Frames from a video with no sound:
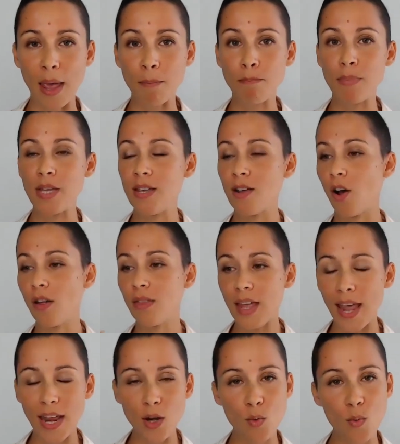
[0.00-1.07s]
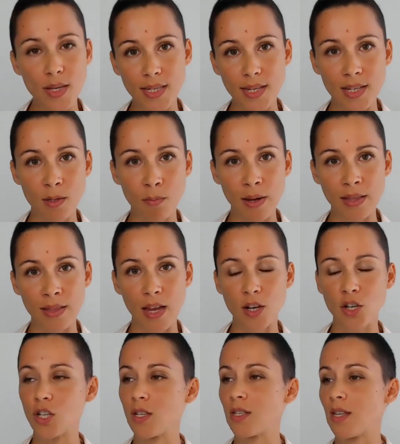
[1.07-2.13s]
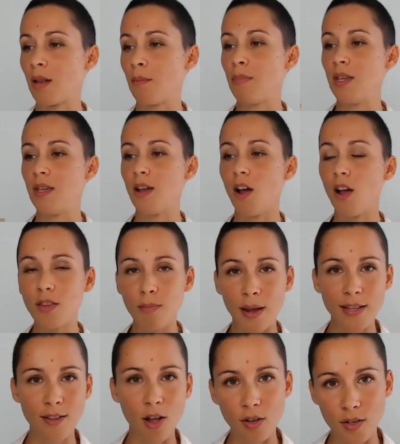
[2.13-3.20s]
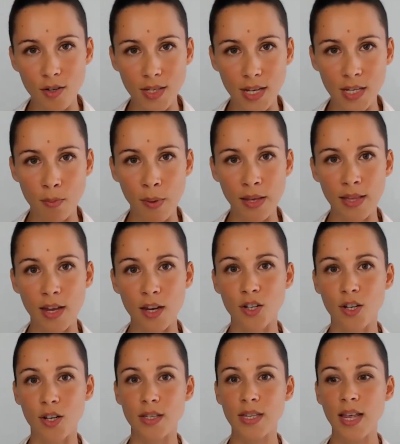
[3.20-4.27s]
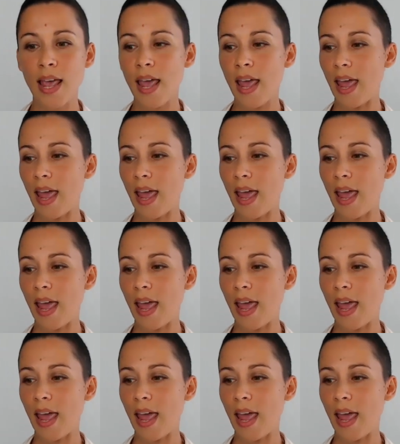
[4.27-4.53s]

and beyond anyone's expectations and beyond my doctor's expectations,